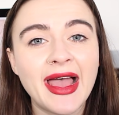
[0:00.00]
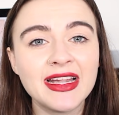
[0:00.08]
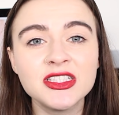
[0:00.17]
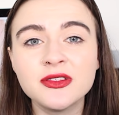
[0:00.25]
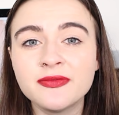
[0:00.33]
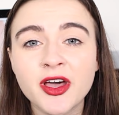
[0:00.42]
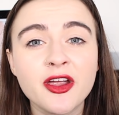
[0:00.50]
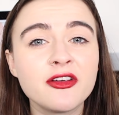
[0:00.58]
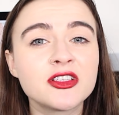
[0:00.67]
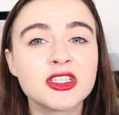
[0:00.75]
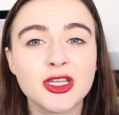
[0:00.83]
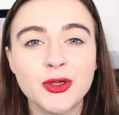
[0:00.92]

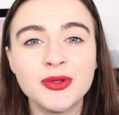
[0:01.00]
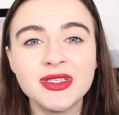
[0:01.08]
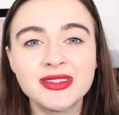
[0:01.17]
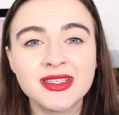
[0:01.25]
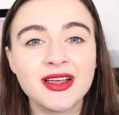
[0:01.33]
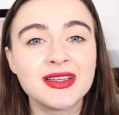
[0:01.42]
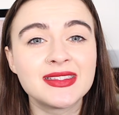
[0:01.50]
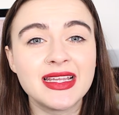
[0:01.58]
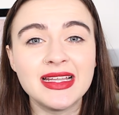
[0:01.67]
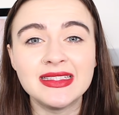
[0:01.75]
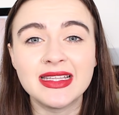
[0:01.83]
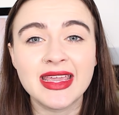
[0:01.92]
hantavirus loaded dust
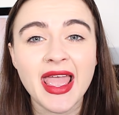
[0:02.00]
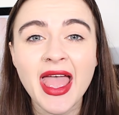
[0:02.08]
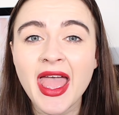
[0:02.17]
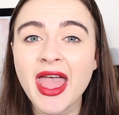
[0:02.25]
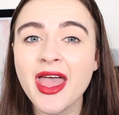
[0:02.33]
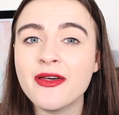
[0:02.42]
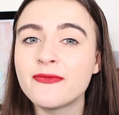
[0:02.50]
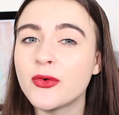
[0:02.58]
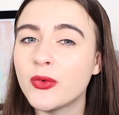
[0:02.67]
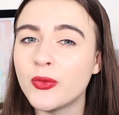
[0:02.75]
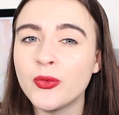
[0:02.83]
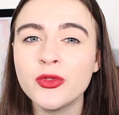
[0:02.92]
into the air
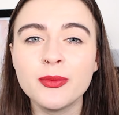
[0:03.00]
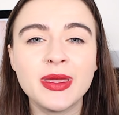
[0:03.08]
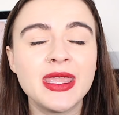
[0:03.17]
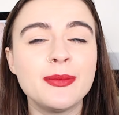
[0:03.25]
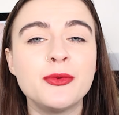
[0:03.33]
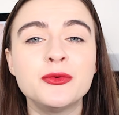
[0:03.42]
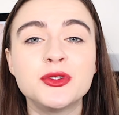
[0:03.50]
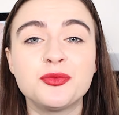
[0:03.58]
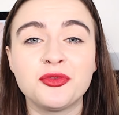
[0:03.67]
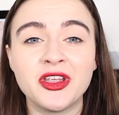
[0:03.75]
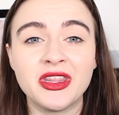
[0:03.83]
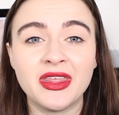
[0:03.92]
for all the people to
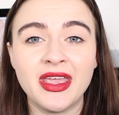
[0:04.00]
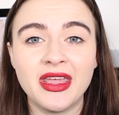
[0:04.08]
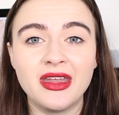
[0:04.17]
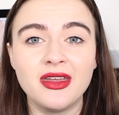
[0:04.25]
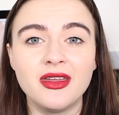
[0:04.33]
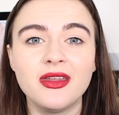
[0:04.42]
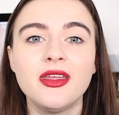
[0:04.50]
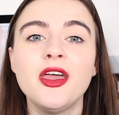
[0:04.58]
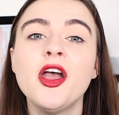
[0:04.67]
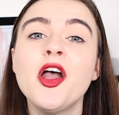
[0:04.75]
breathe in.